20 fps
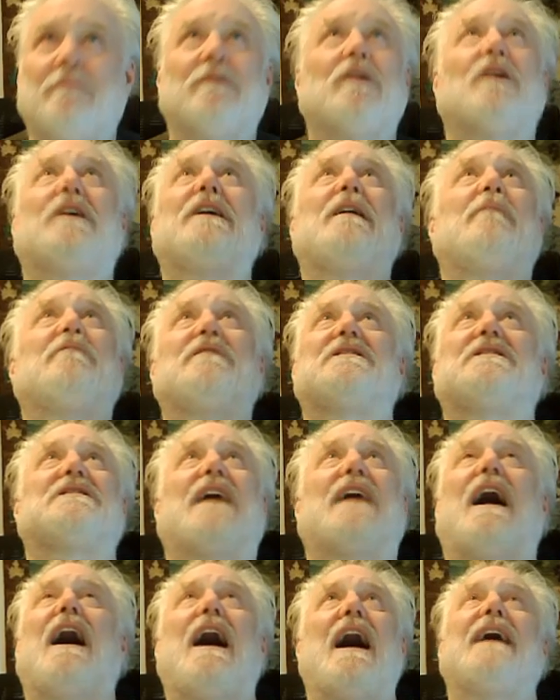looking up to the
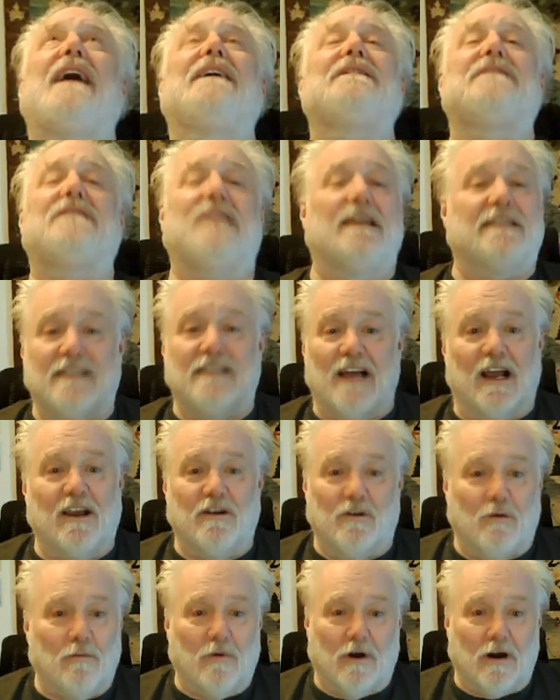skies, that's not
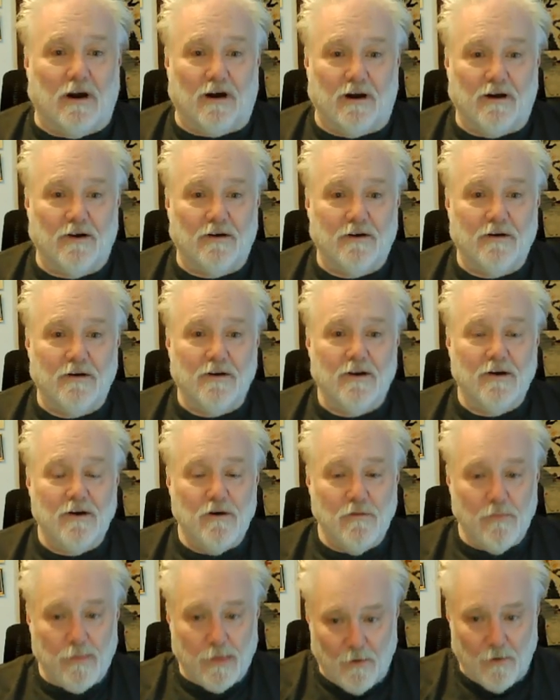going to work.
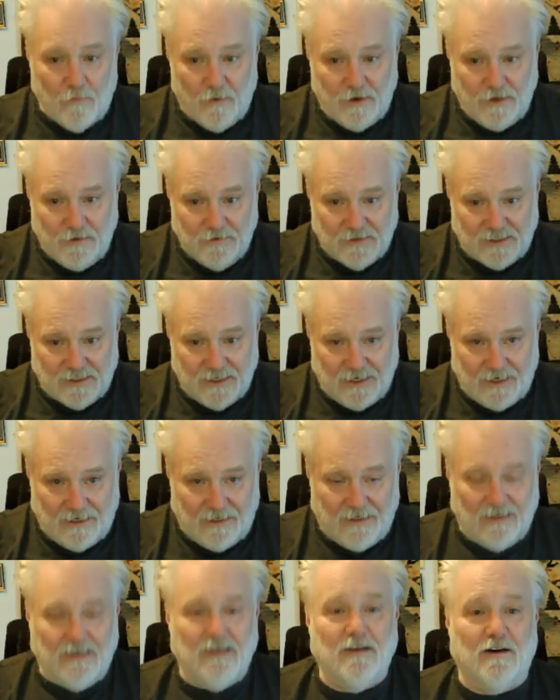And when you see
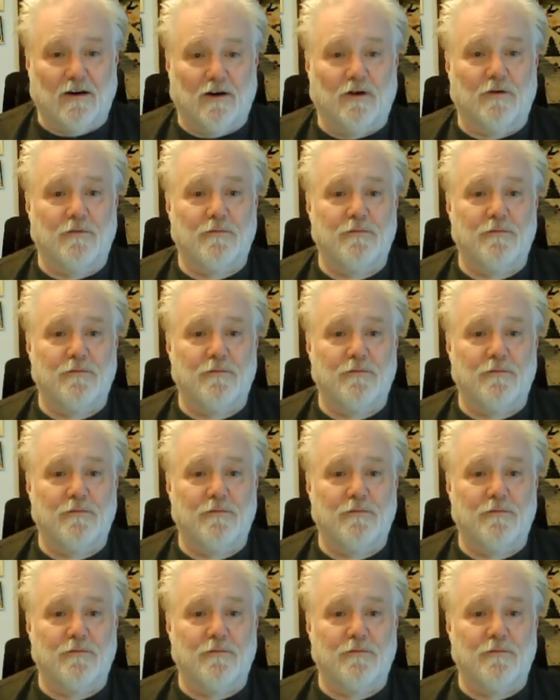here,